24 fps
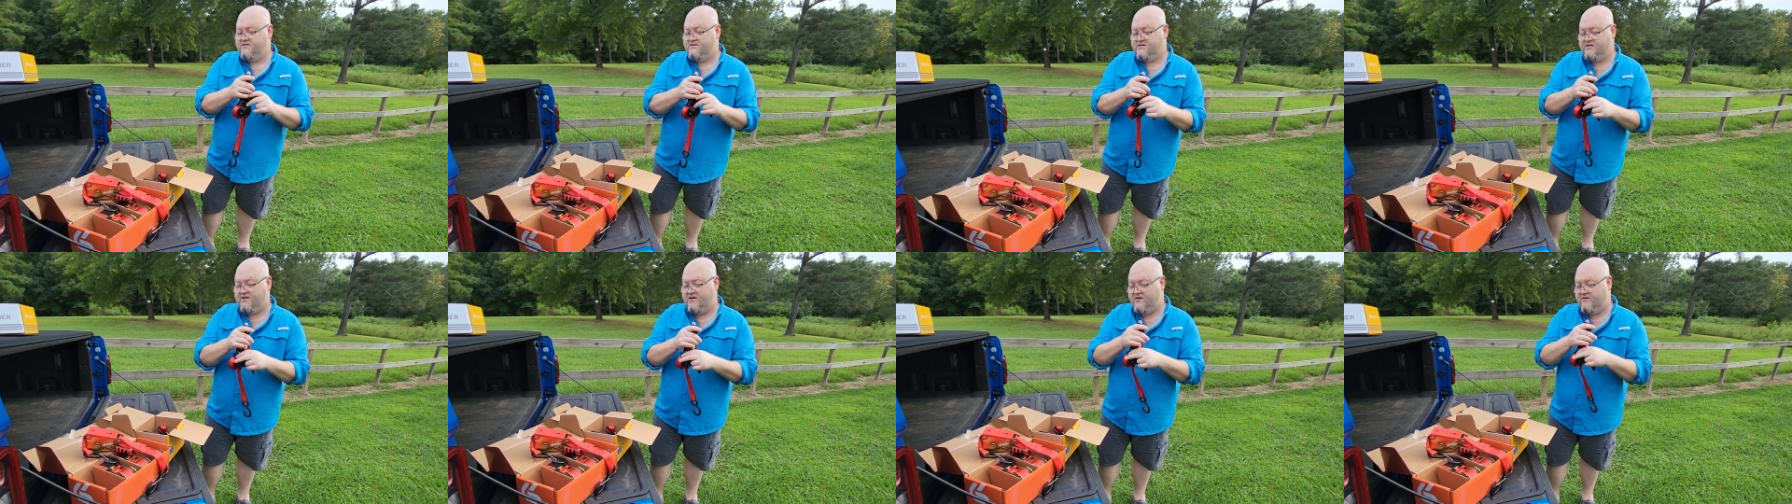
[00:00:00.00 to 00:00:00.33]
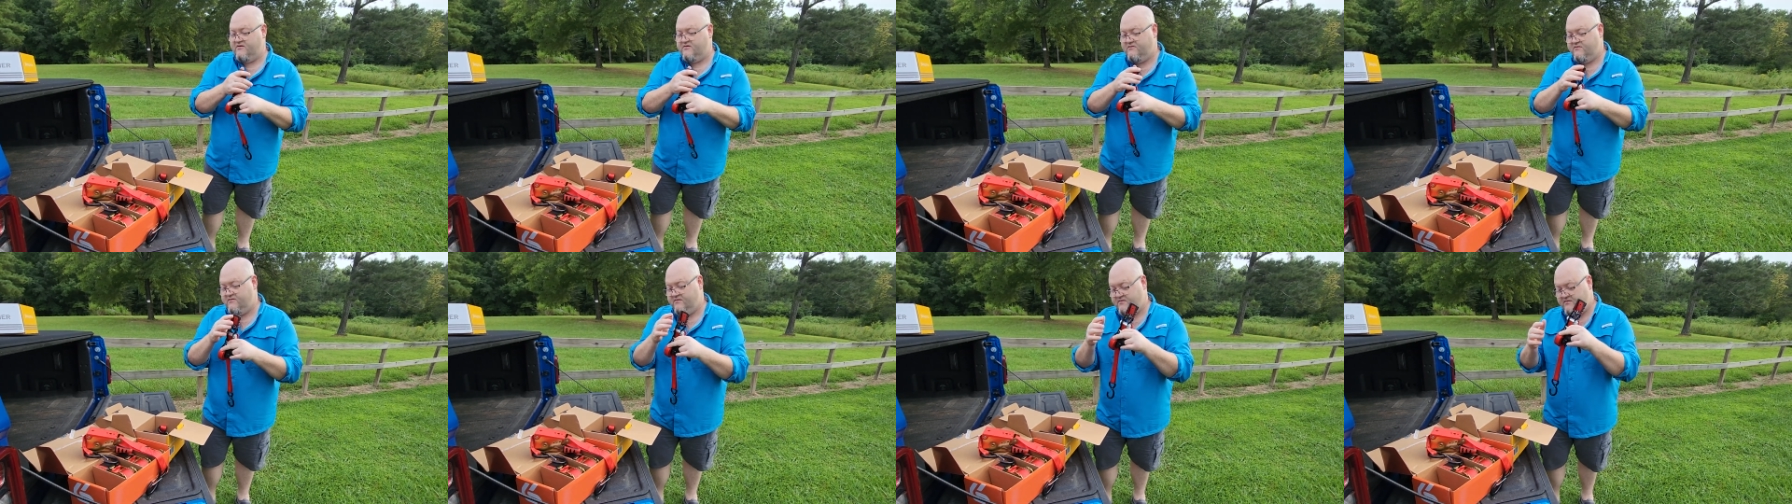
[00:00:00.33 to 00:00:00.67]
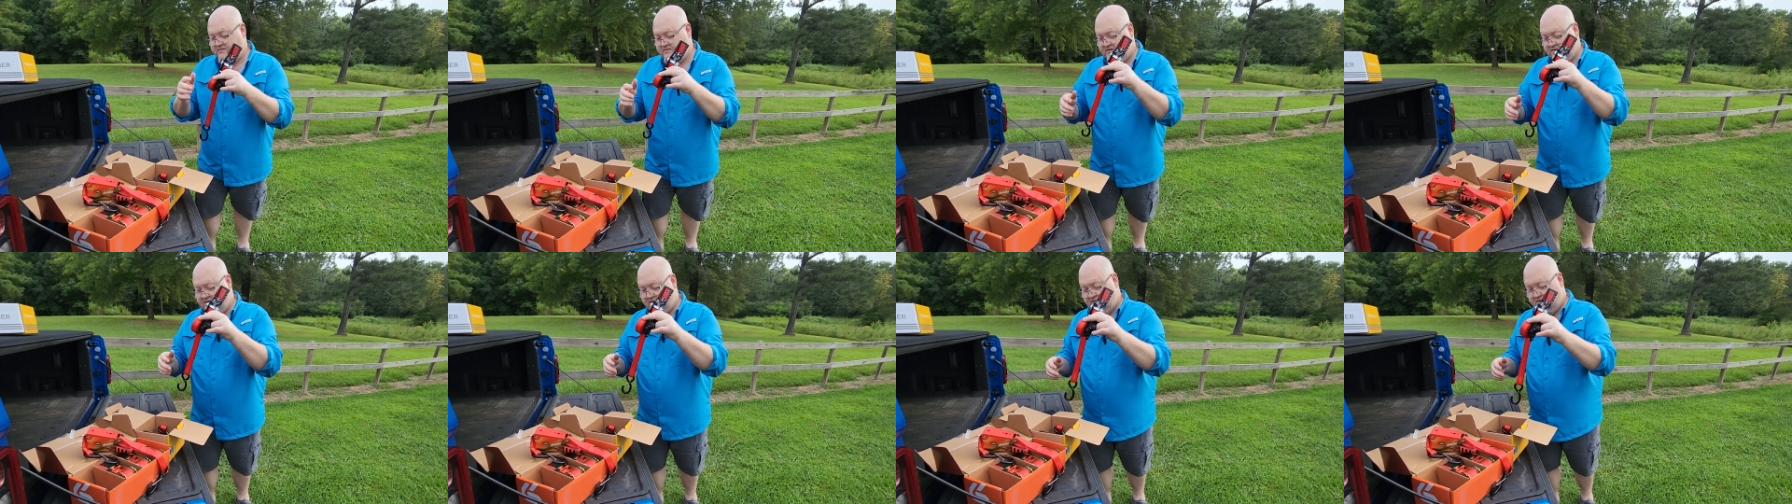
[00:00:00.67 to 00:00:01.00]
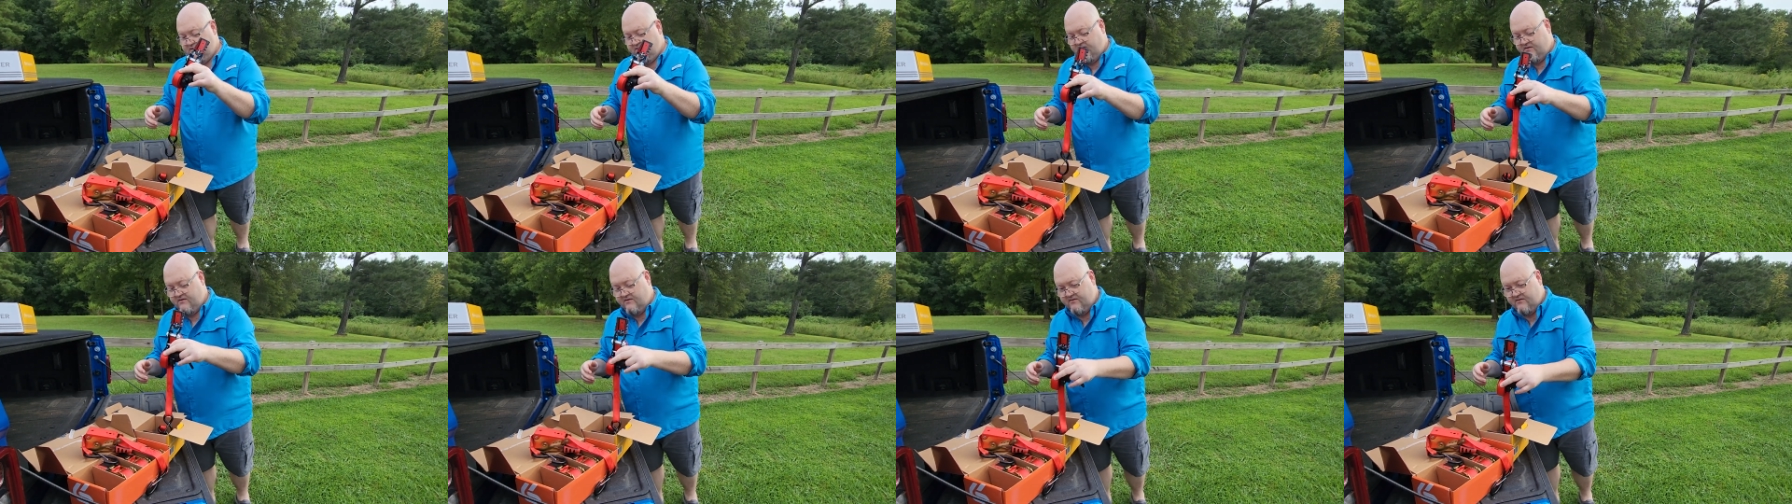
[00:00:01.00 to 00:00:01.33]
So
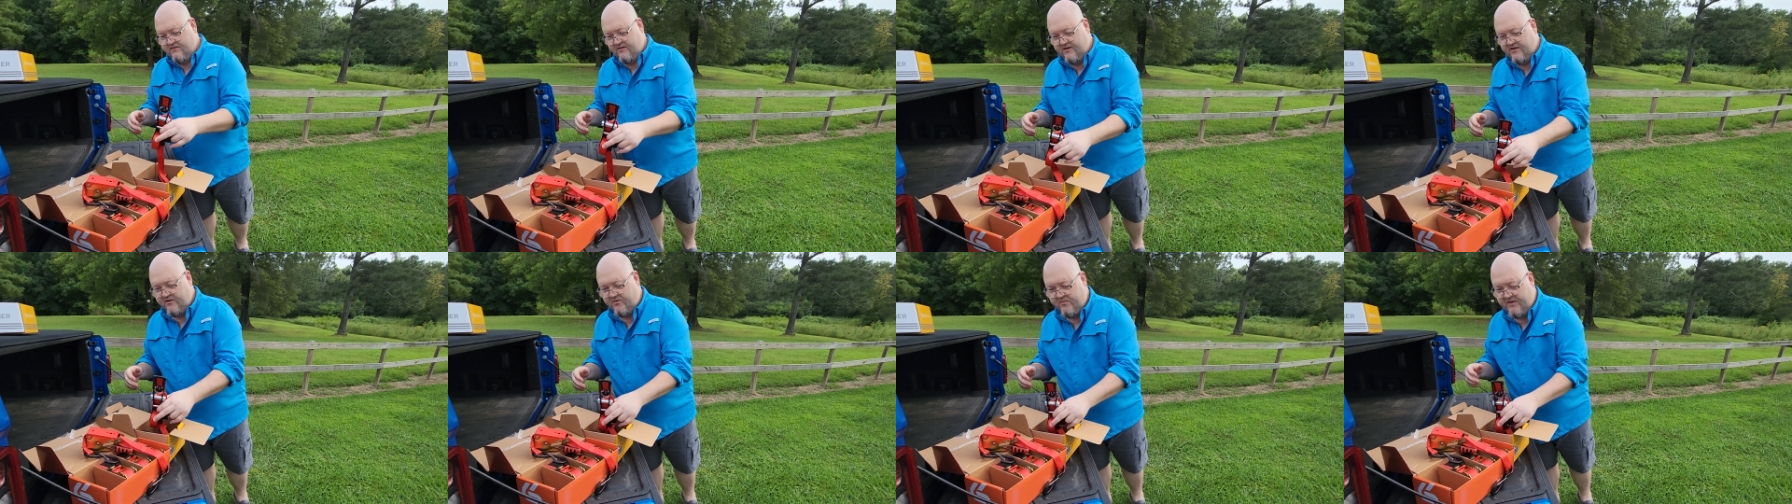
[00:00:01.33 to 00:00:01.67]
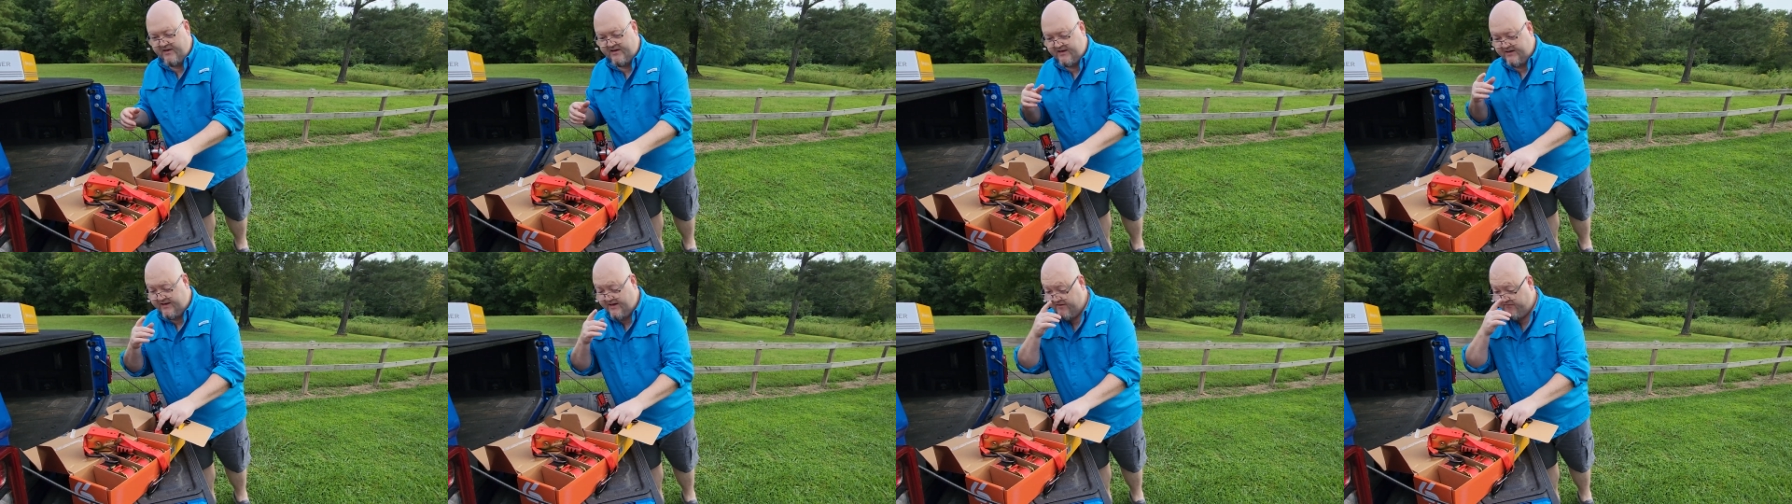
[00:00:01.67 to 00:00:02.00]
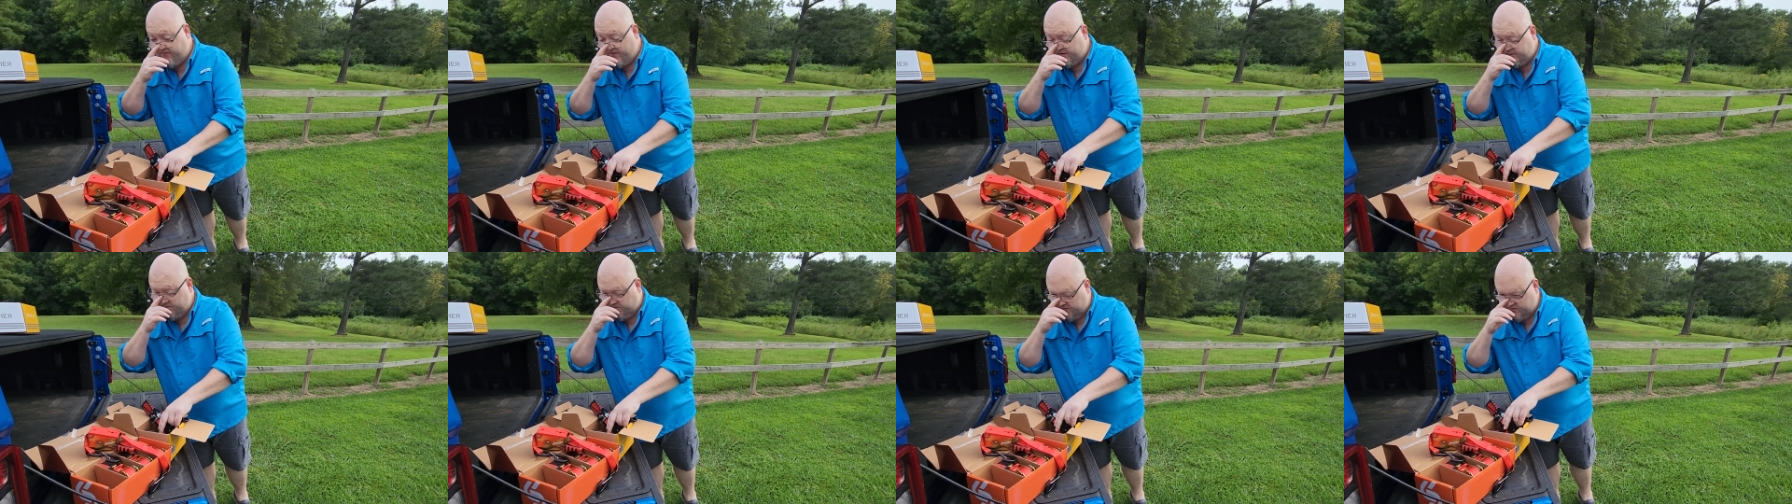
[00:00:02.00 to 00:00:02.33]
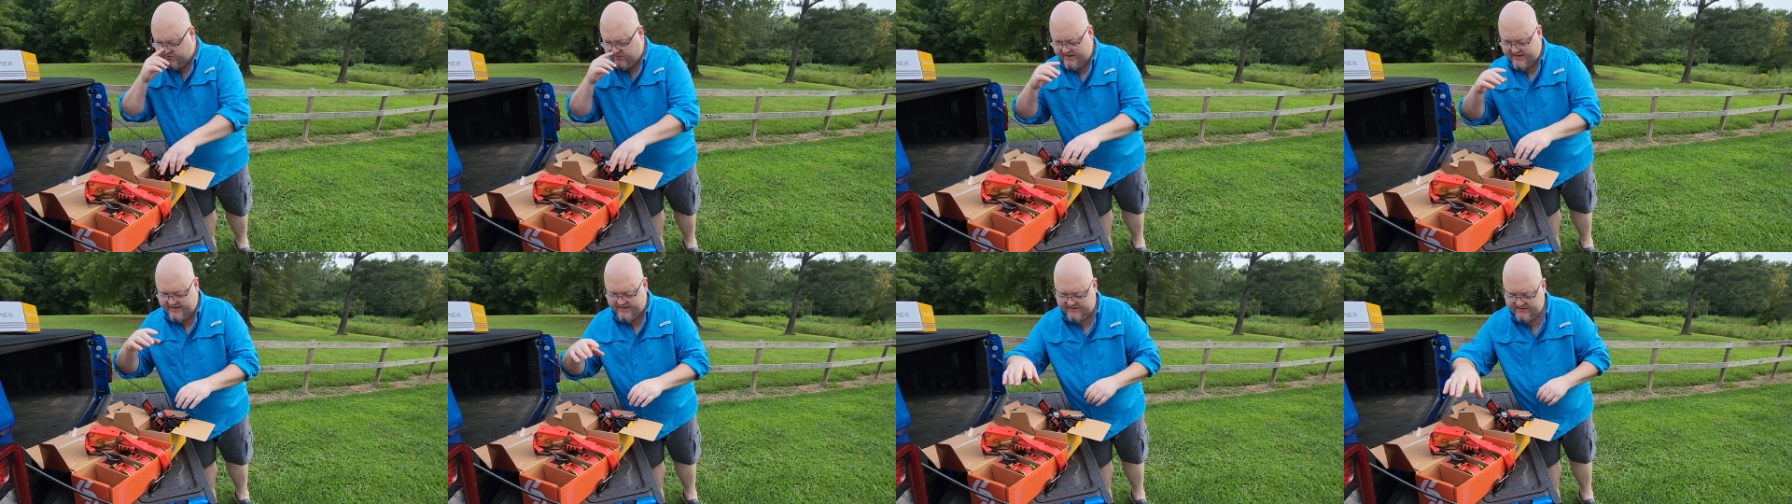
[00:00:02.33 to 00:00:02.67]
a little bit of difference
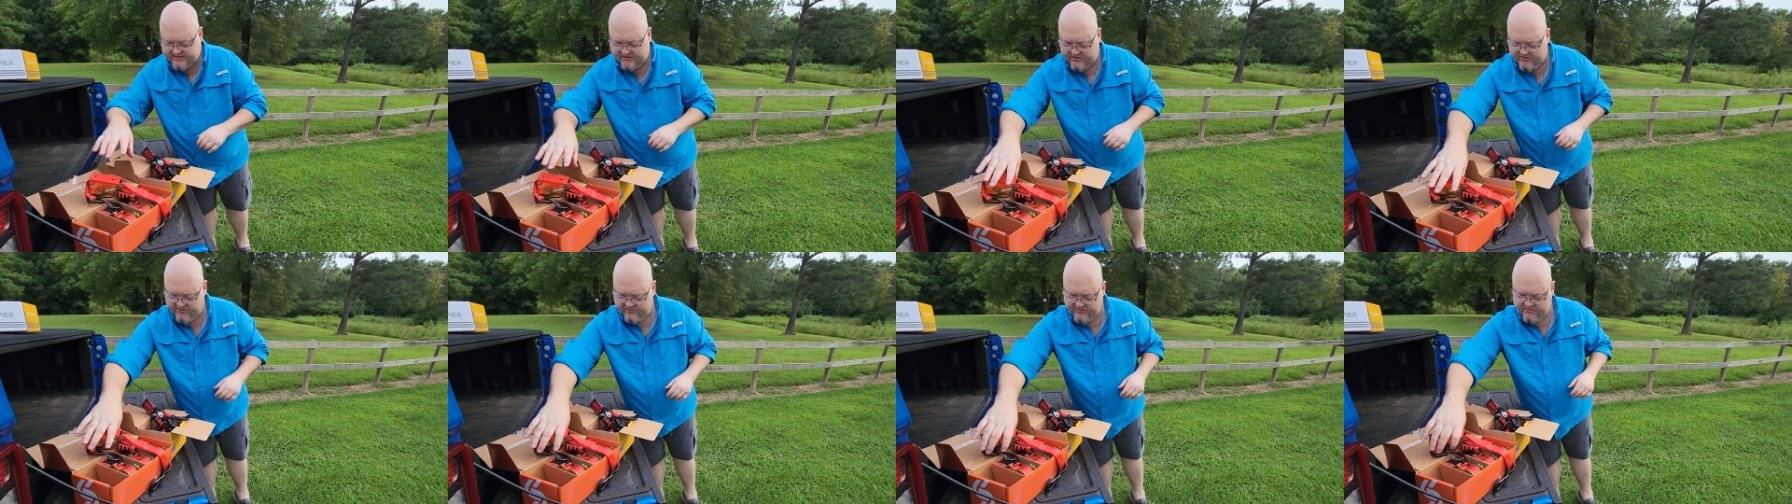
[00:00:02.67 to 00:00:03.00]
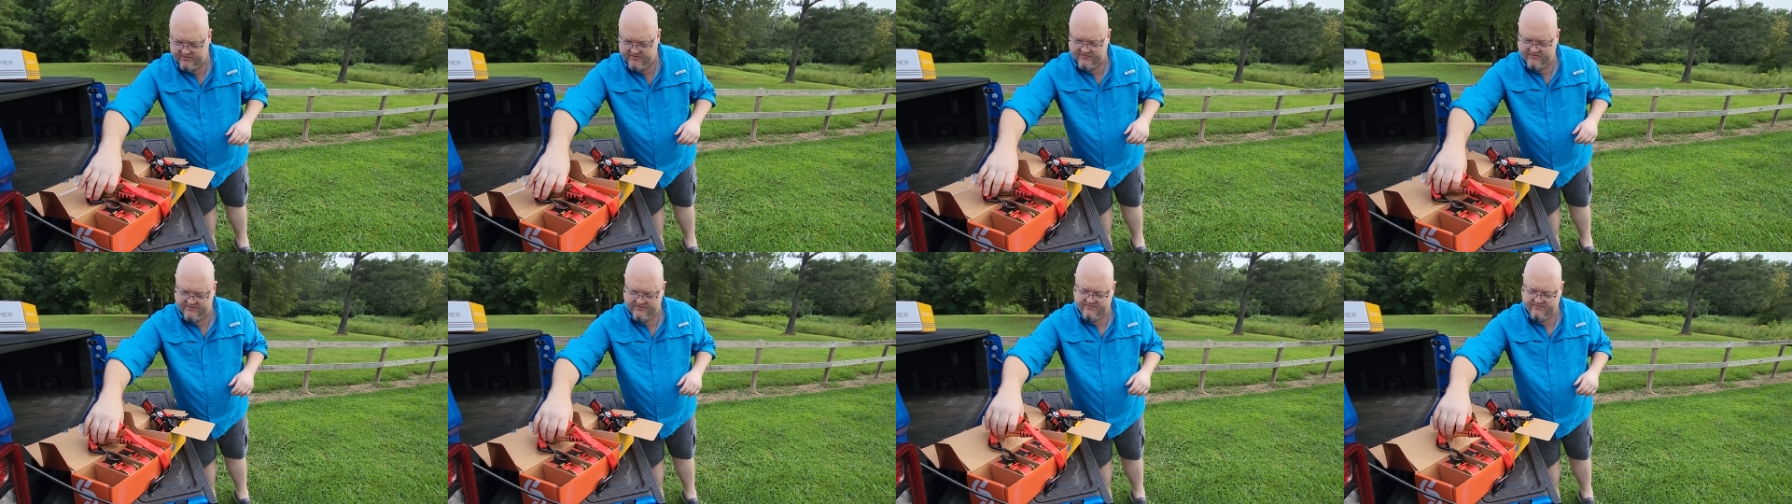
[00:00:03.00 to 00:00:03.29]
between the two.